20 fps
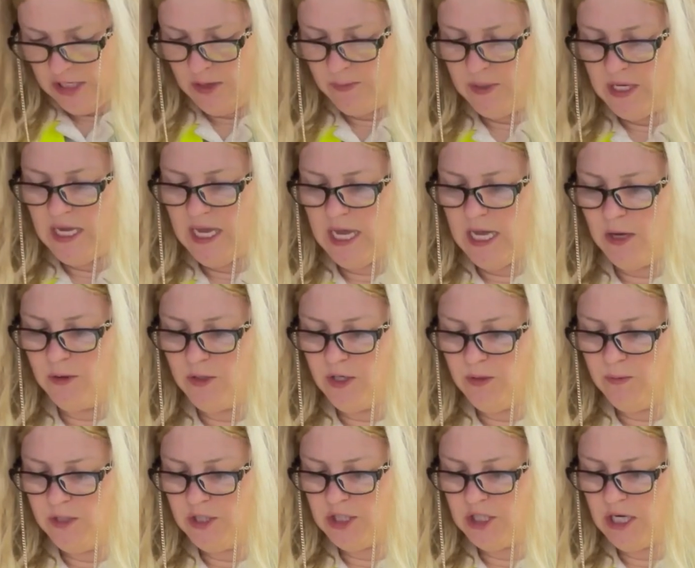me how
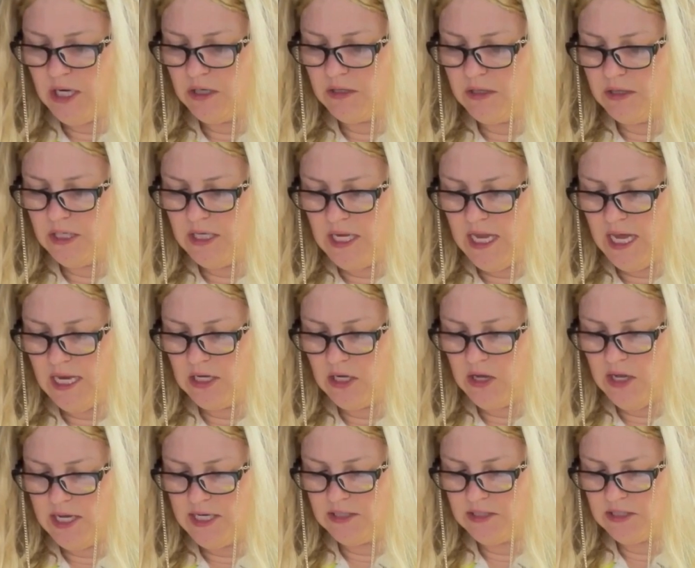you would check that the
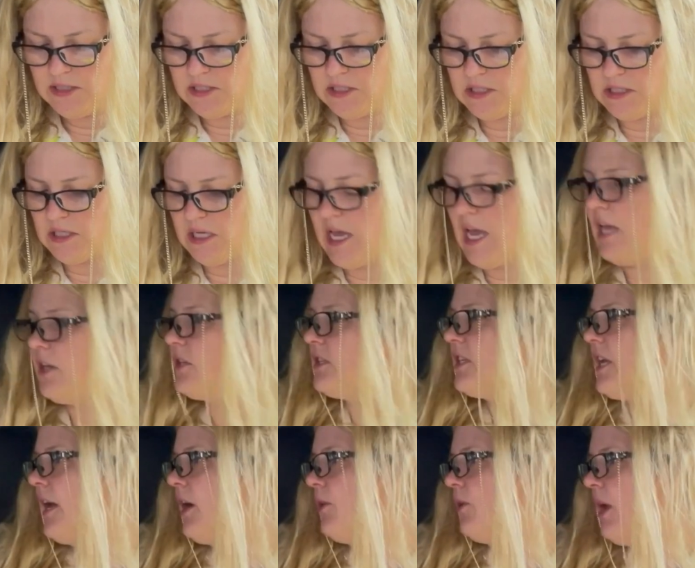headlights and
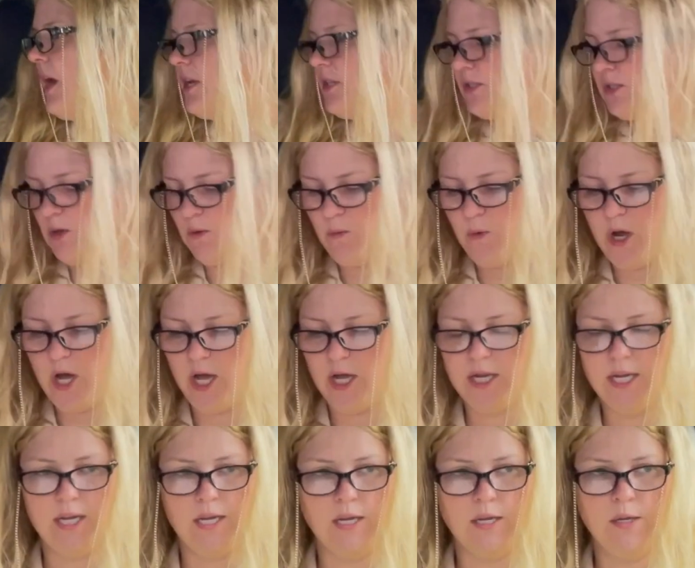taillights are
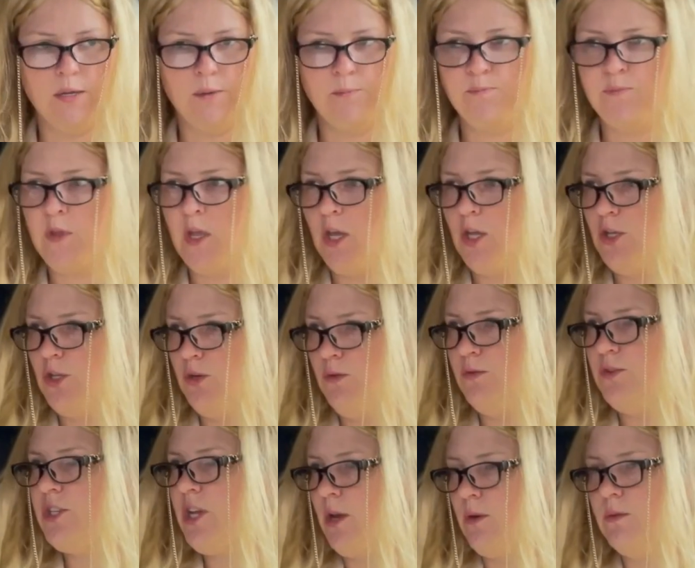working? You
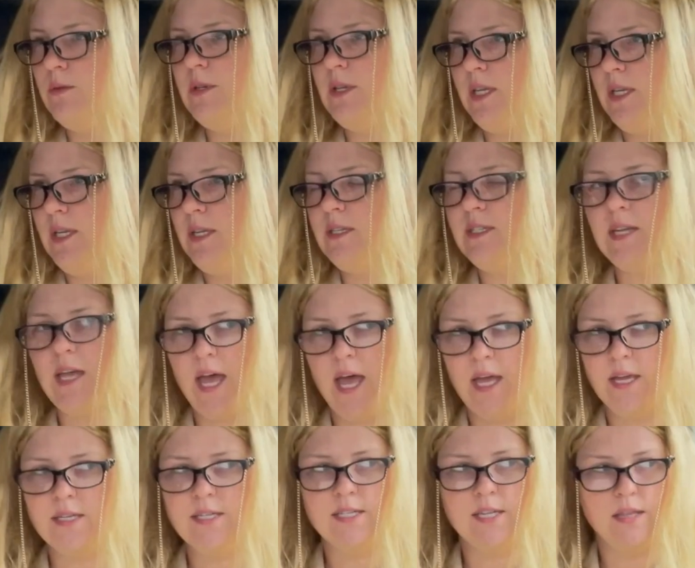don't need to
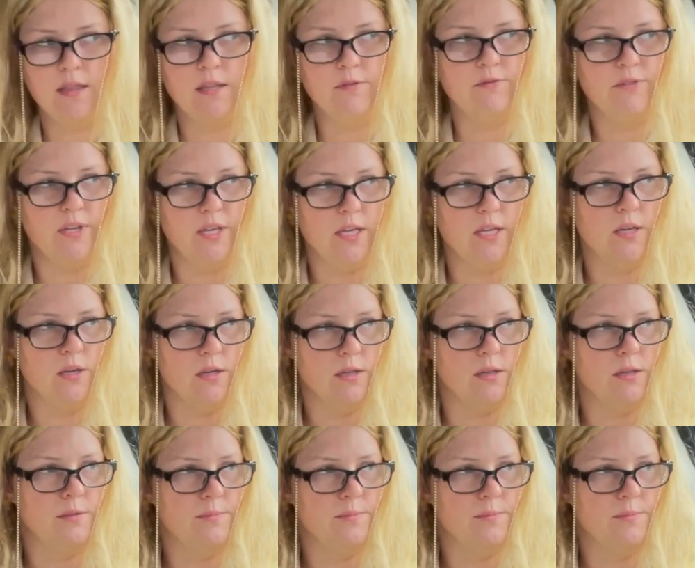exit the vehicle.